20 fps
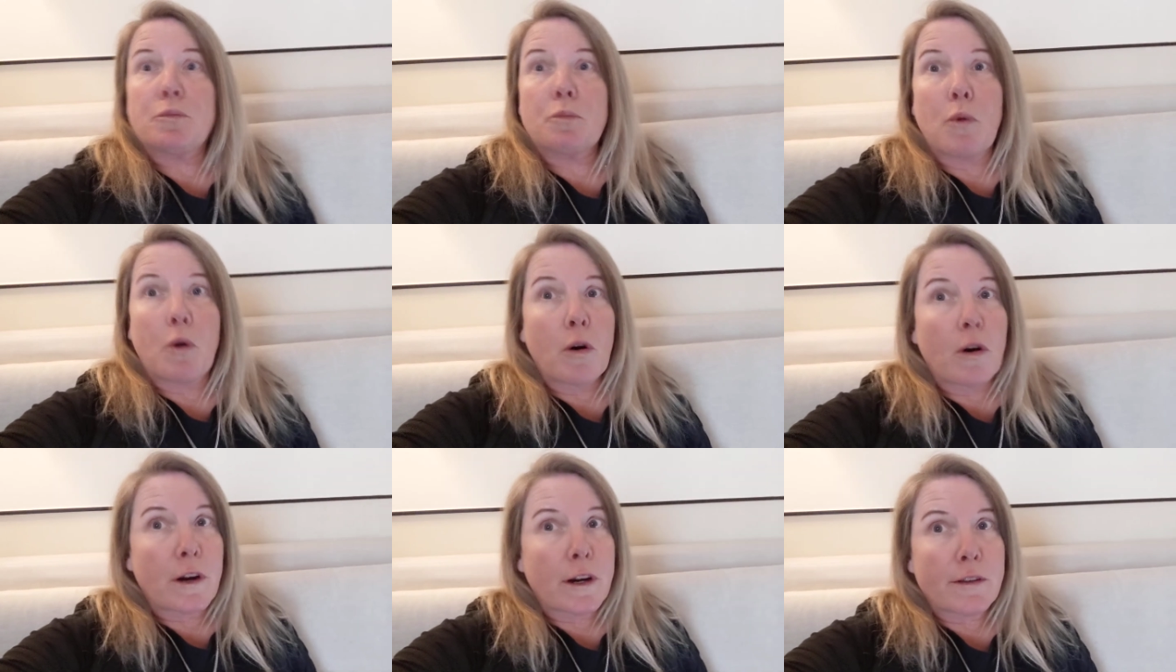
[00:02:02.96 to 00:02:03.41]

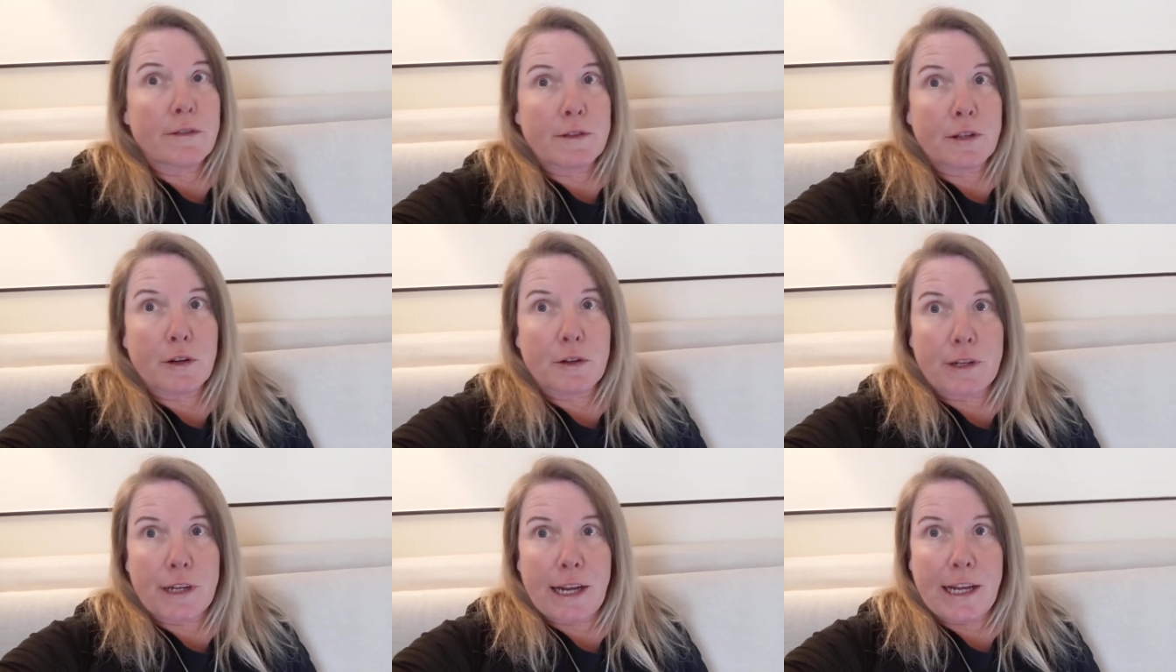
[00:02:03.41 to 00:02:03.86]
more of
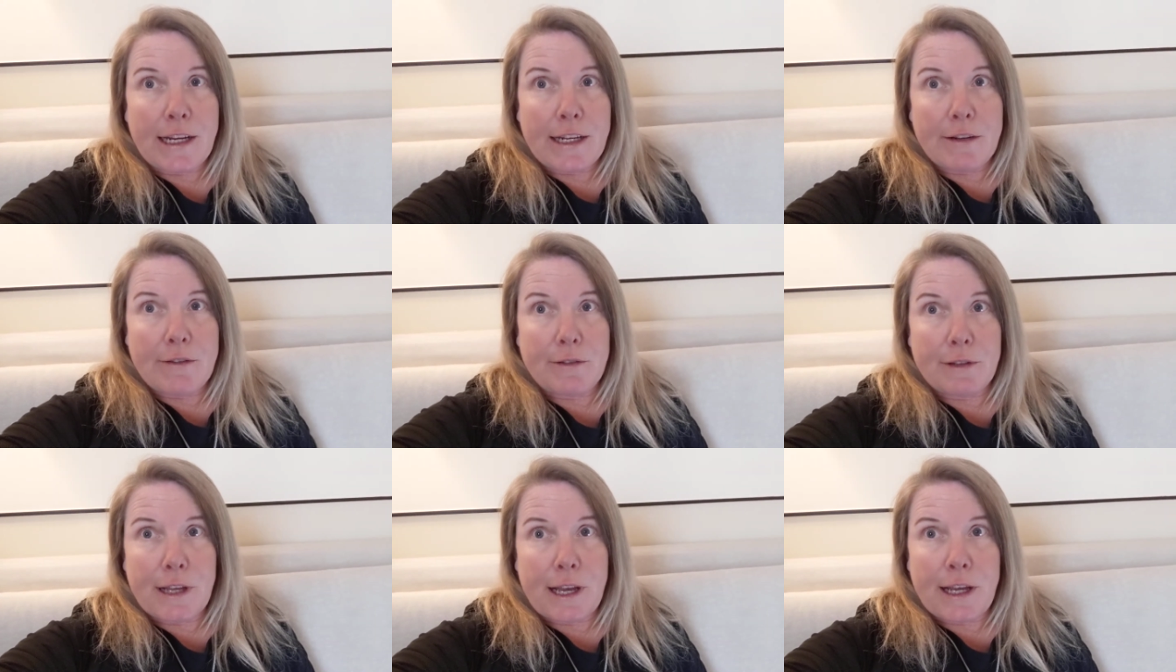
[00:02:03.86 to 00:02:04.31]
their
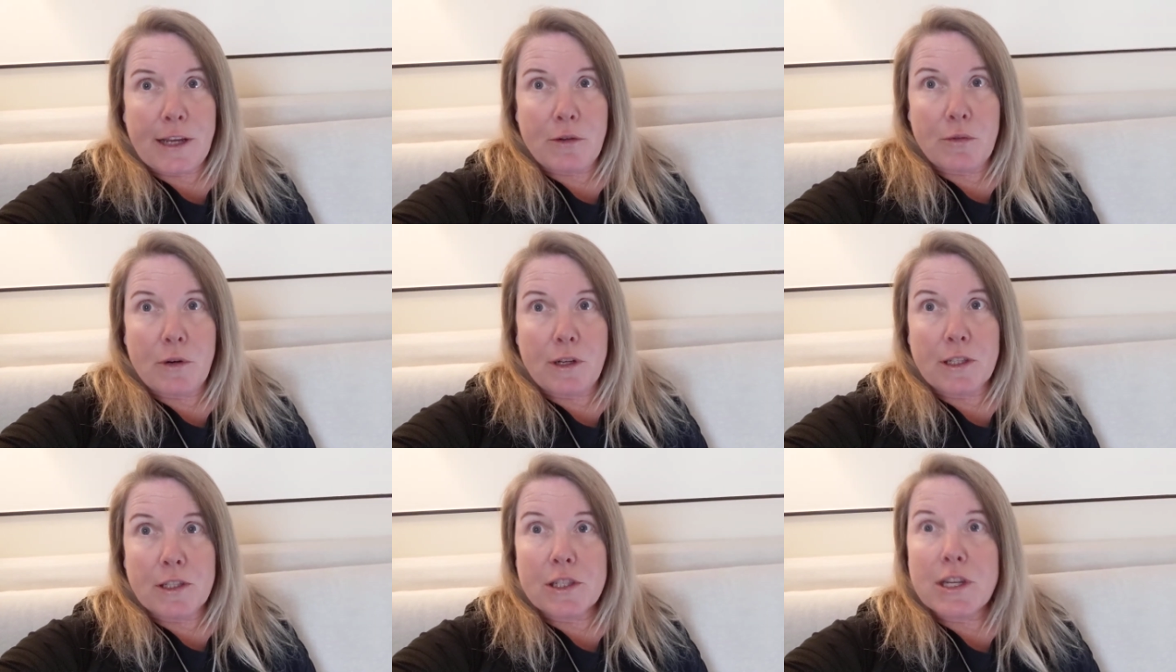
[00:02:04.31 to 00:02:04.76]
native
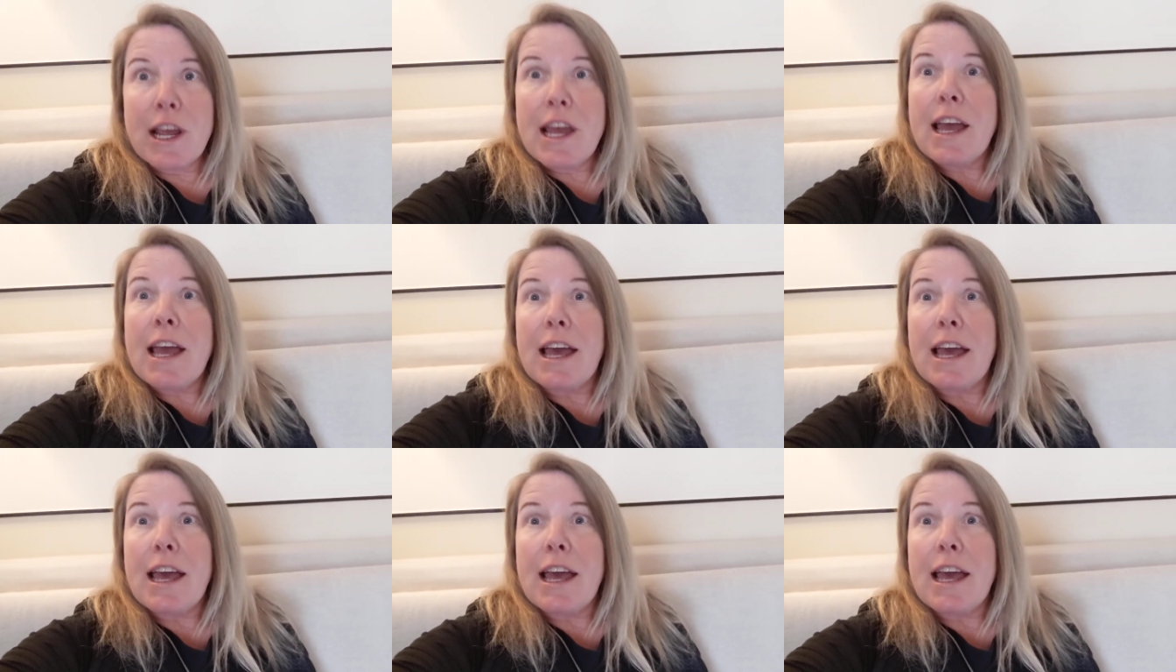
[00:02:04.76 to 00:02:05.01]
language